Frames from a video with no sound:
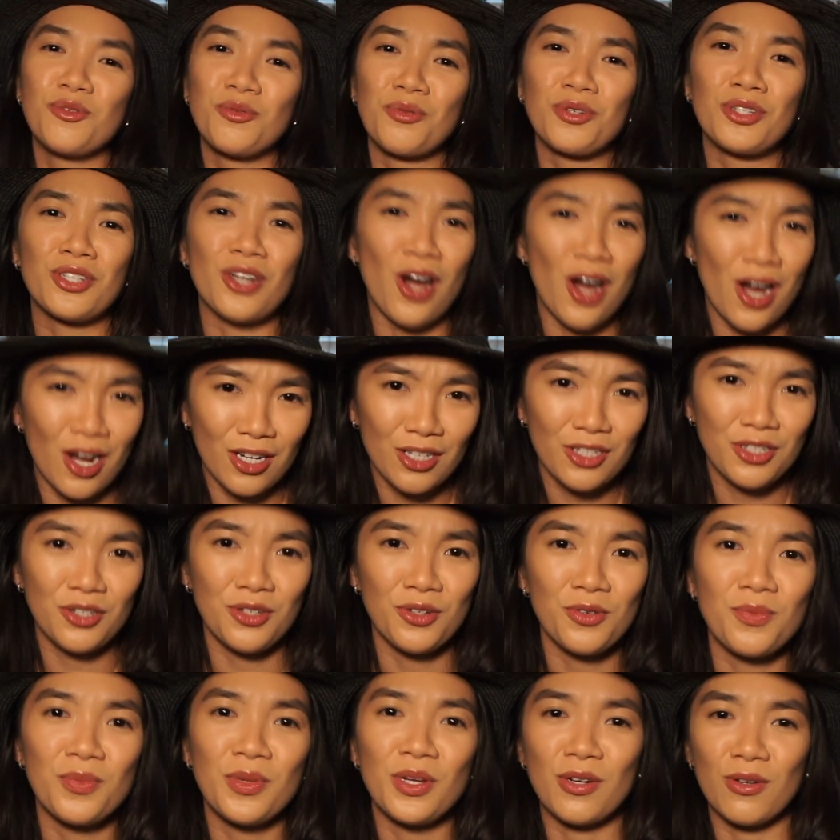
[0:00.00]
talked
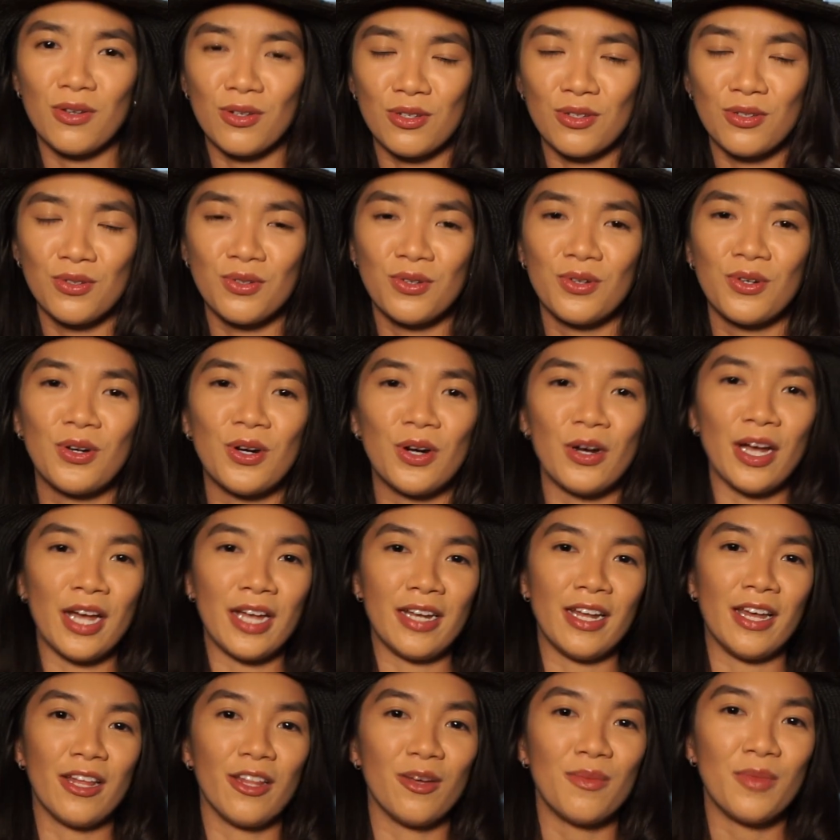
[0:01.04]
to middle school and
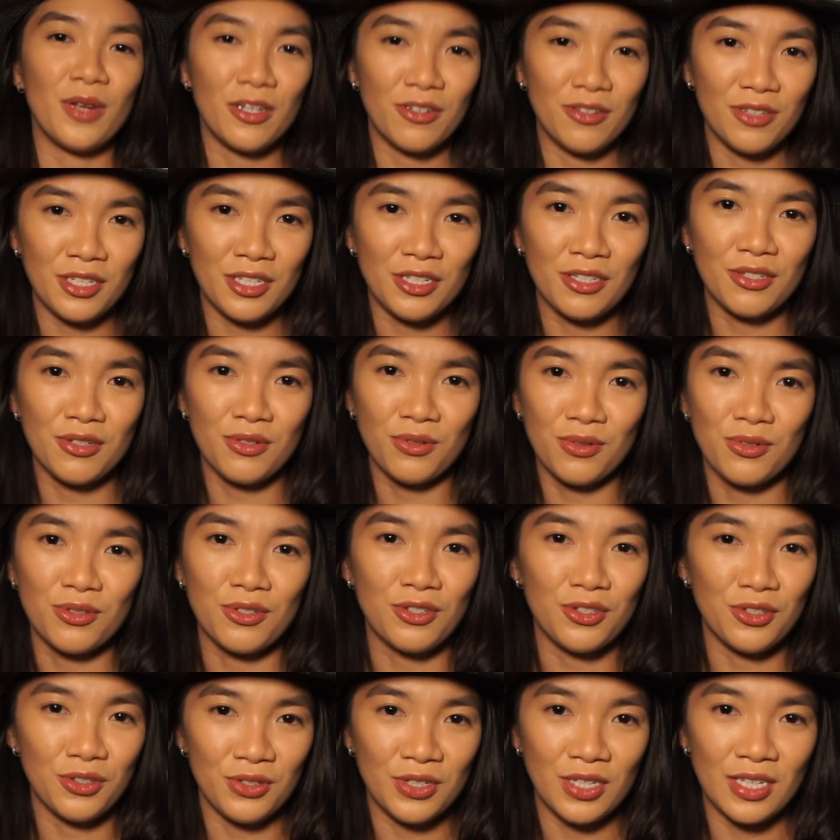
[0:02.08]
elementary school
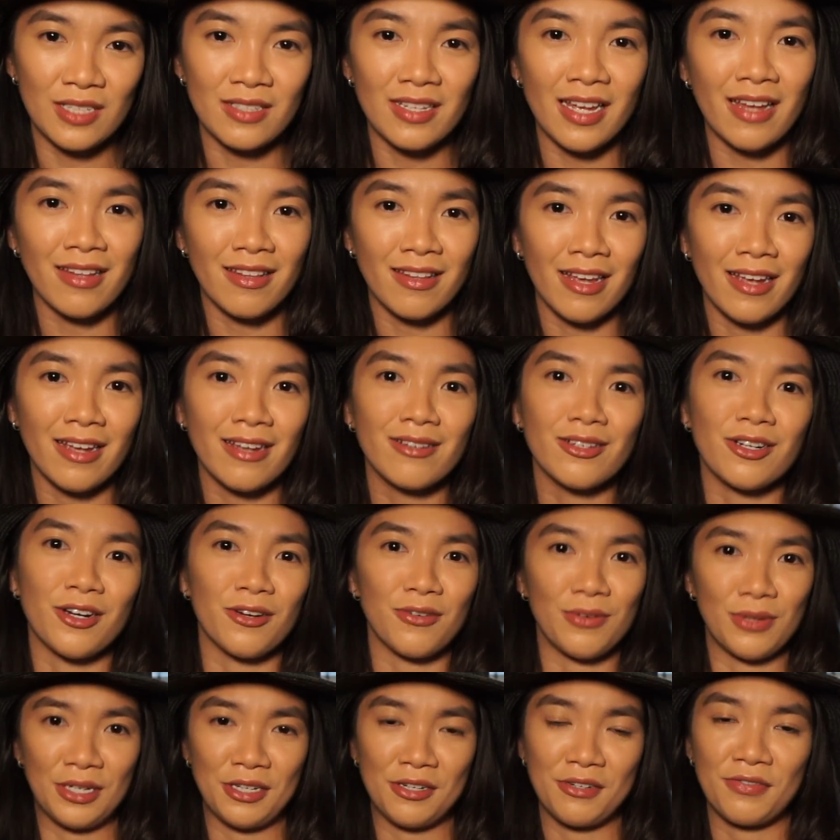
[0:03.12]
students at like
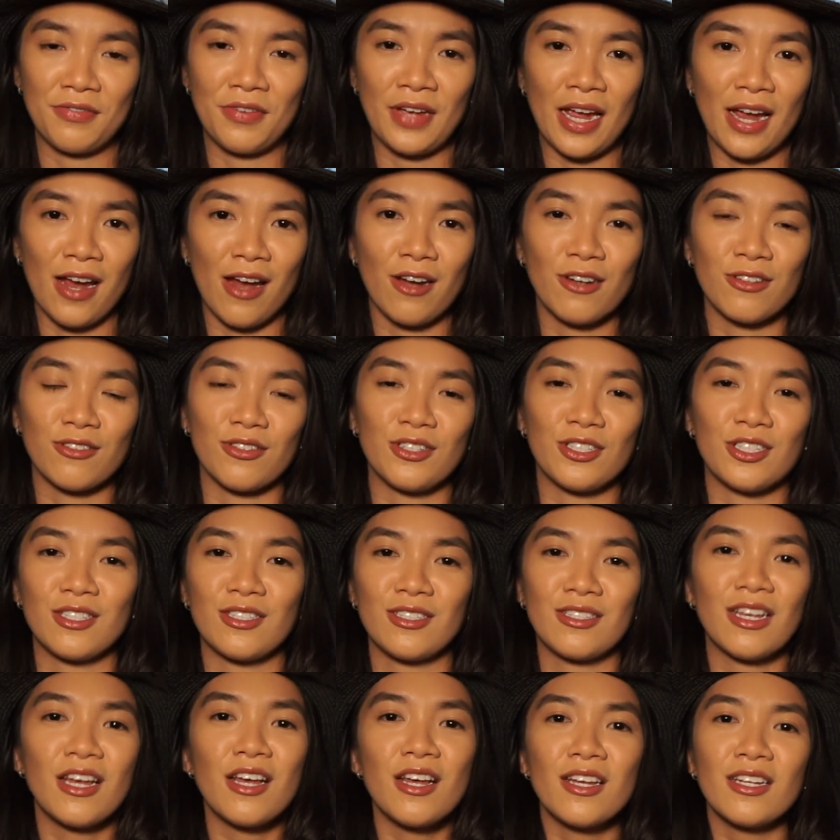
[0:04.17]
career fairs or just
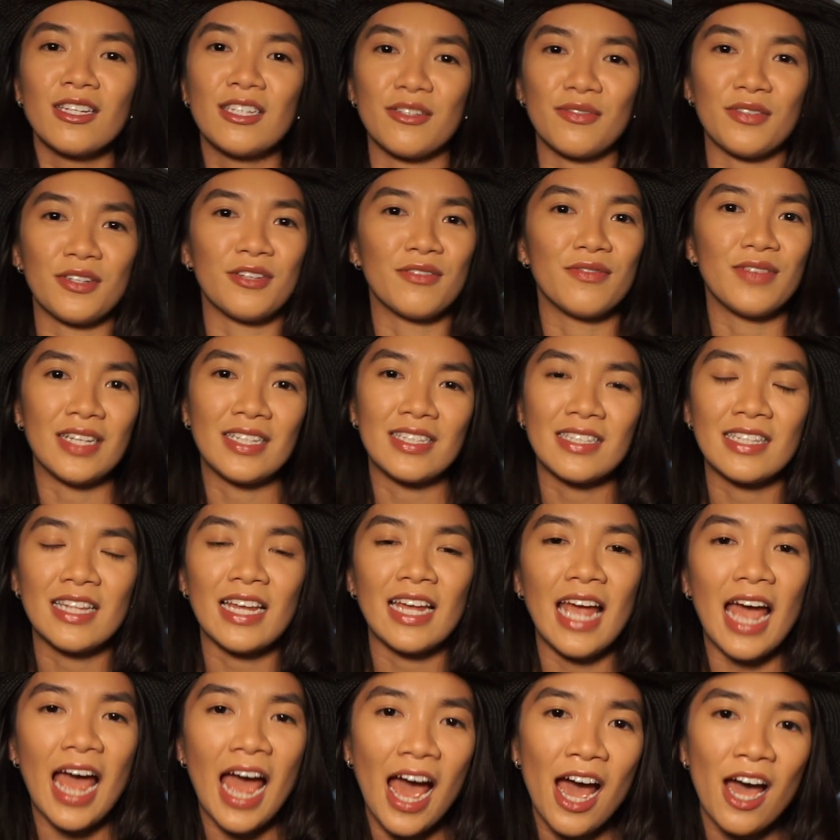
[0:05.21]
different events they
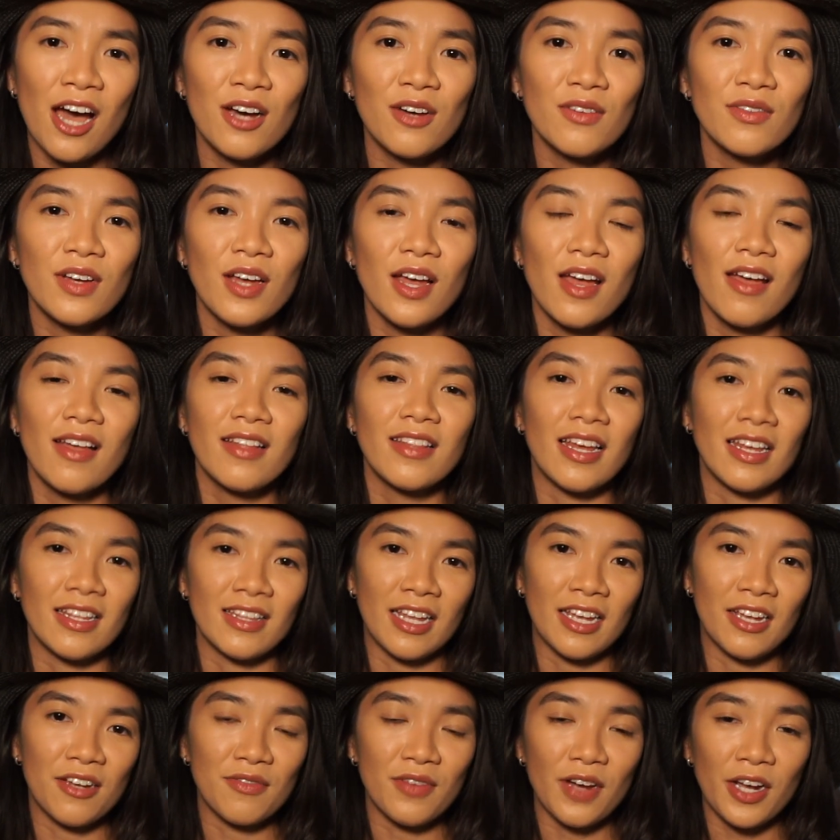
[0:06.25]
have that
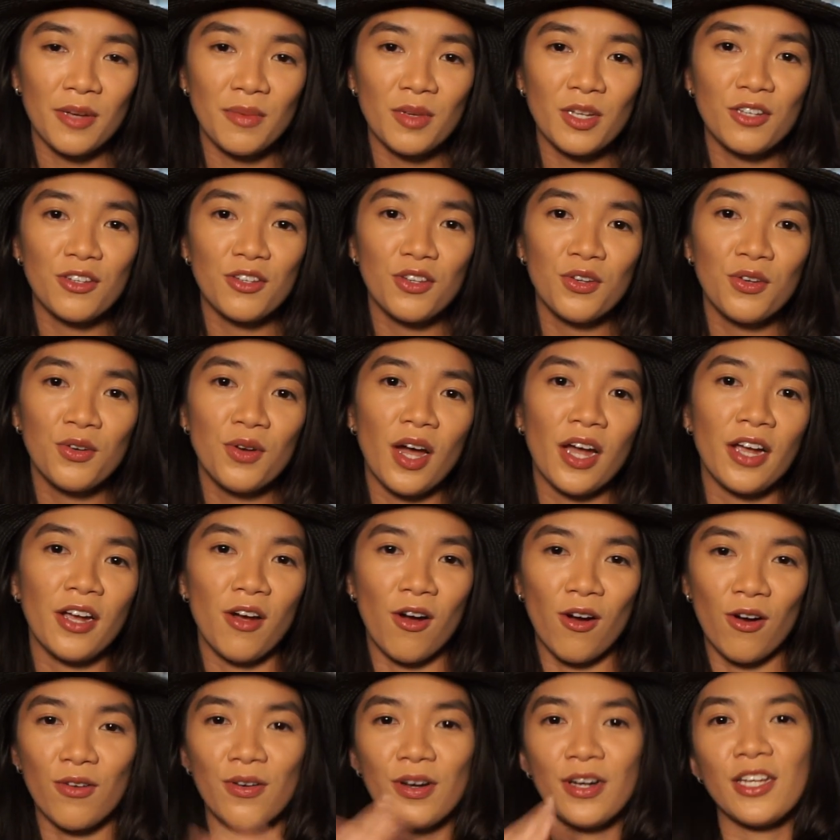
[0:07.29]
they invite me to. I
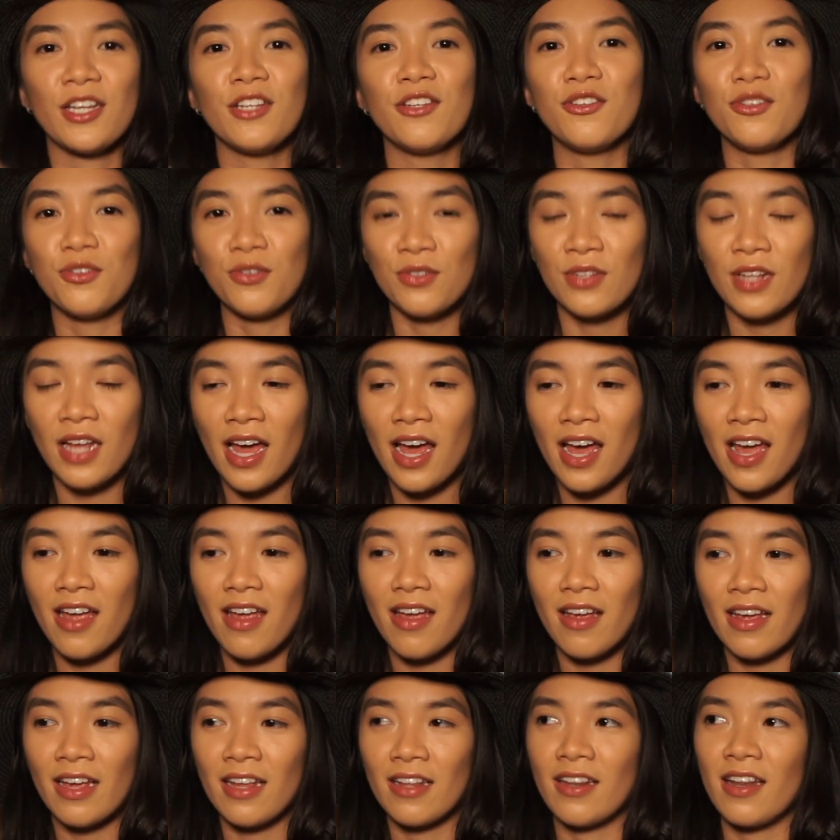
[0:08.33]
already do that,
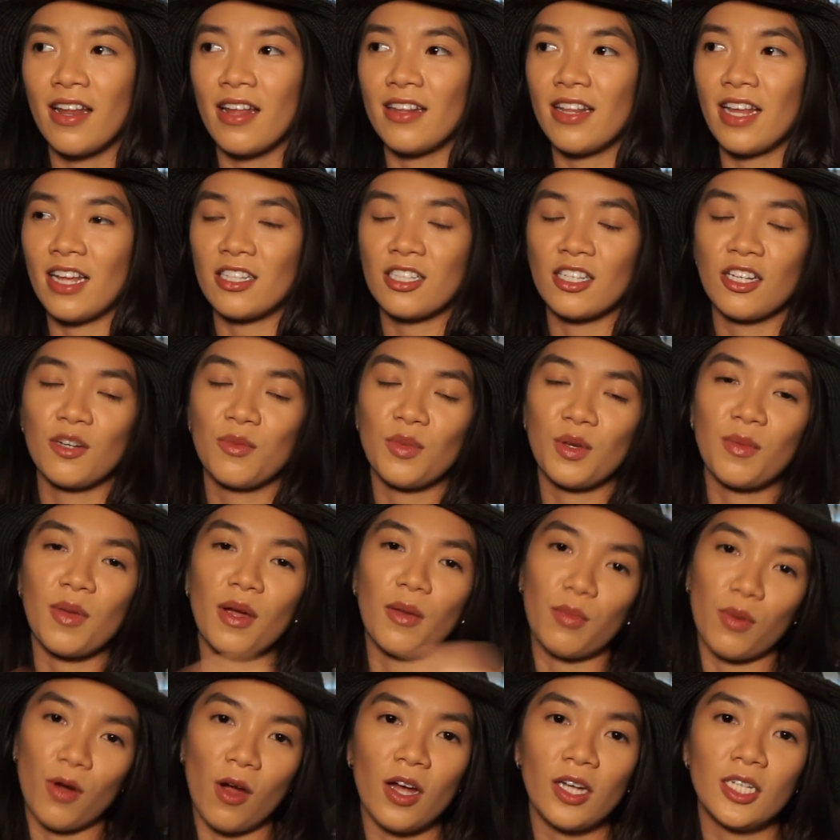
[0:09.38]
and that's going to be my
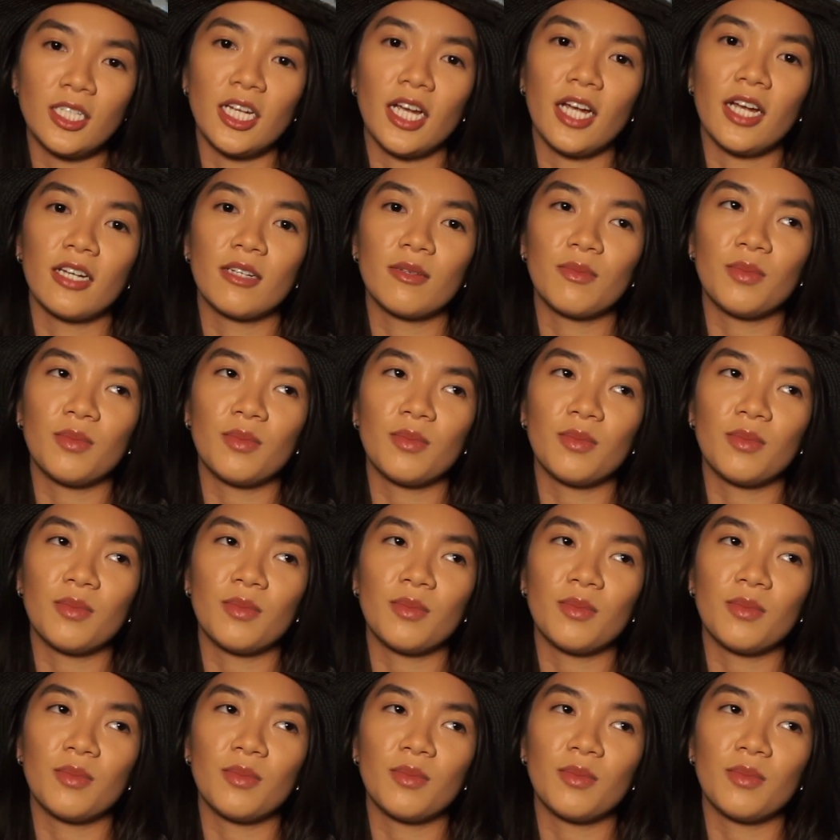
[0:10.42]
project